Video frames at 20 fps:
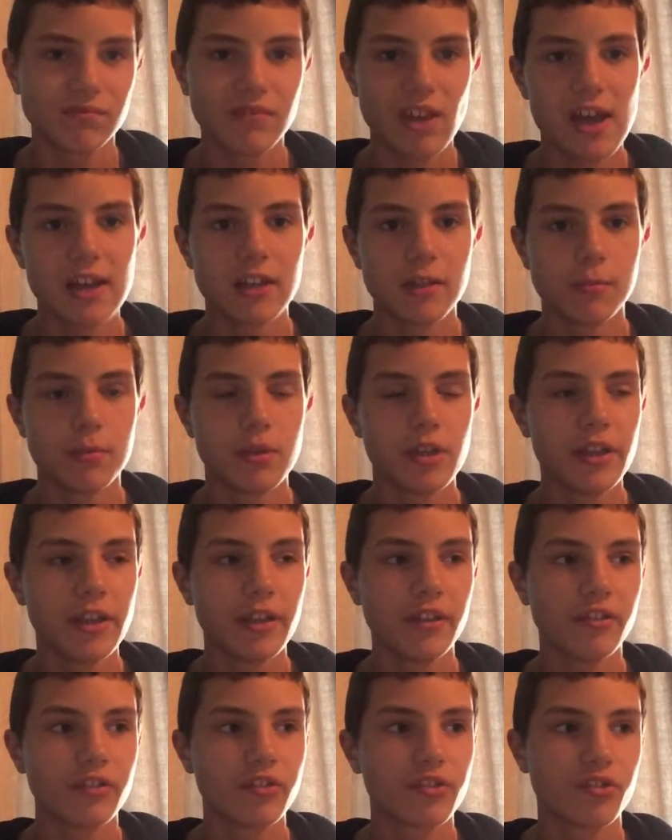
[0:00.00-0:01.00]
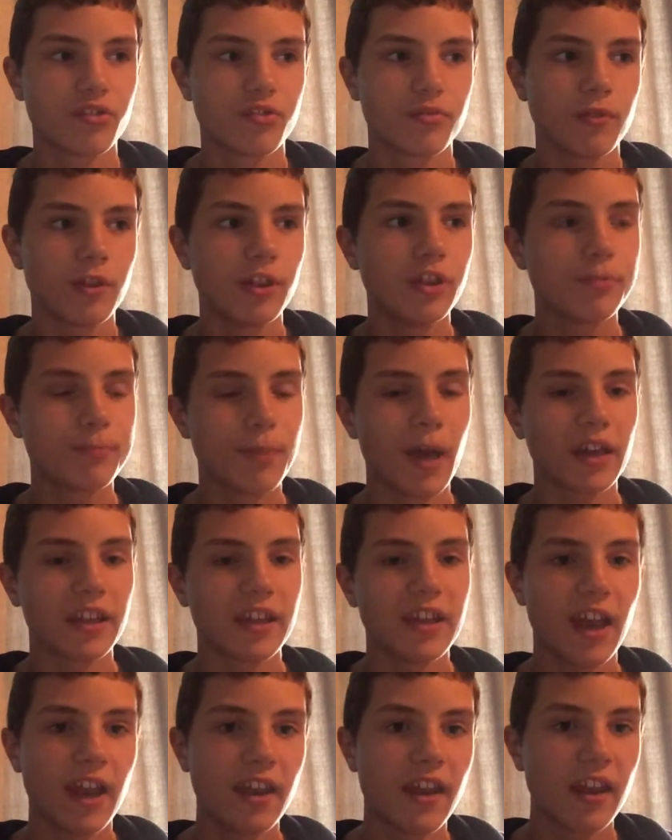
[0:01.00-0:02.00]
Tyler Breeze is
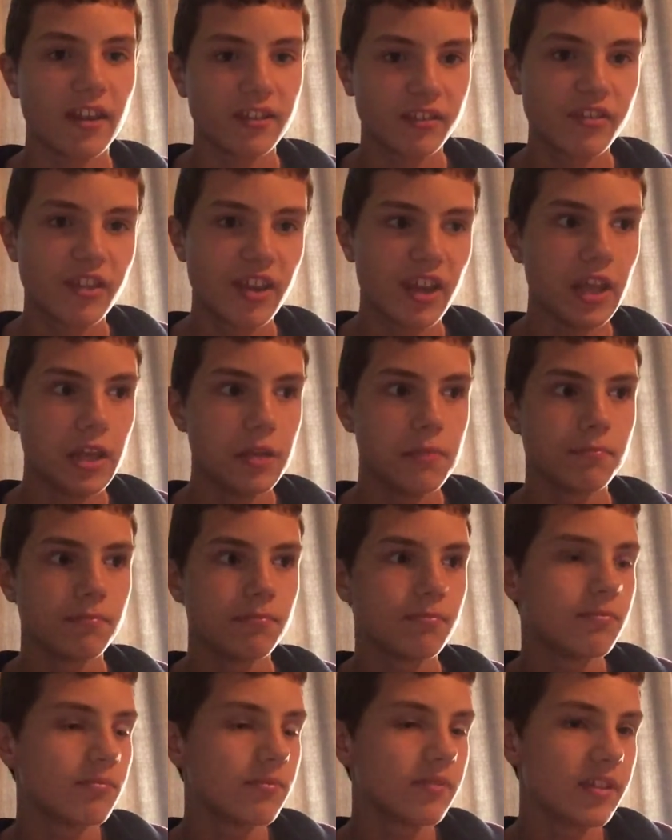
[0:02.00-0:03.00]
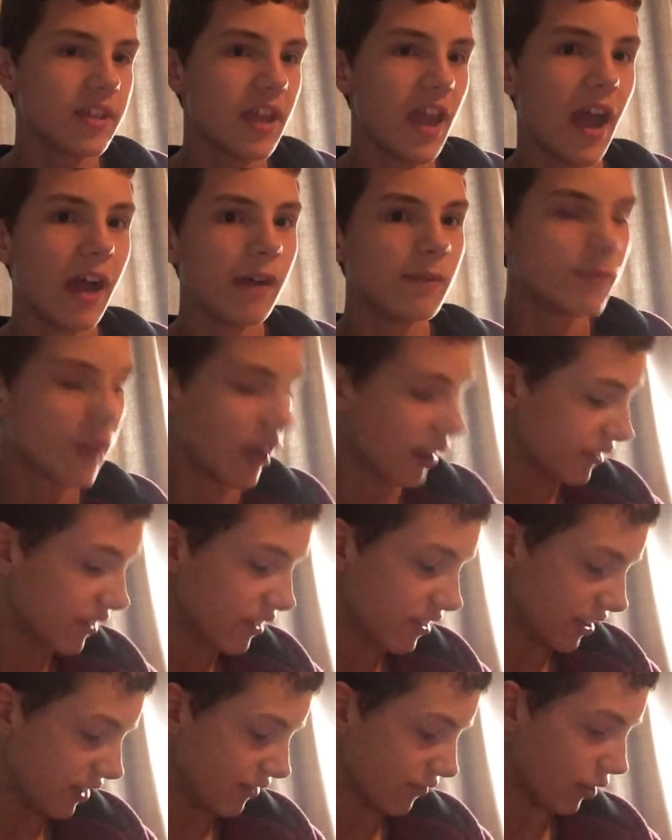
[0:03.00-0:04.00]
back in NXT. Yeah, I
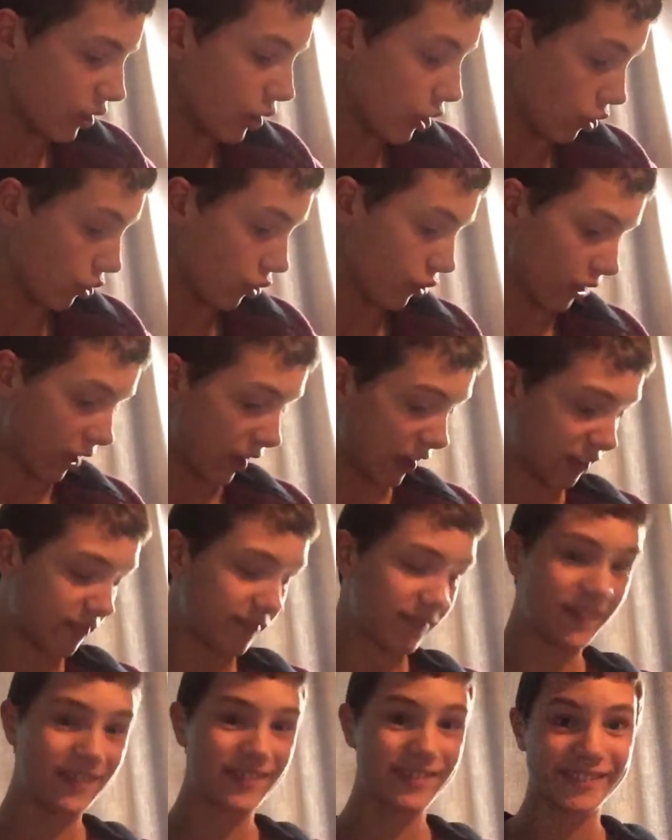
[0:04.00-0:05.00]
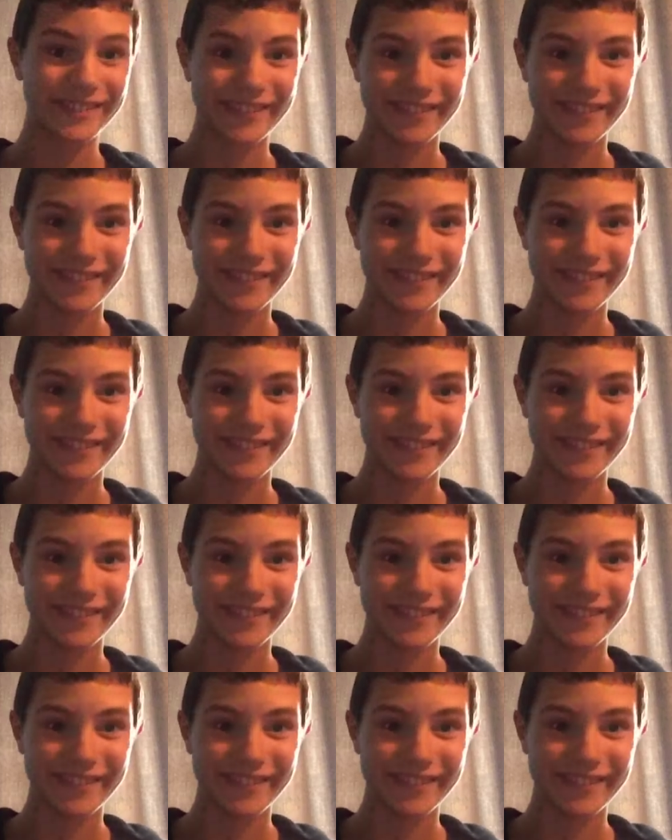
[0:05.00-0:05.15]
didn't even know that.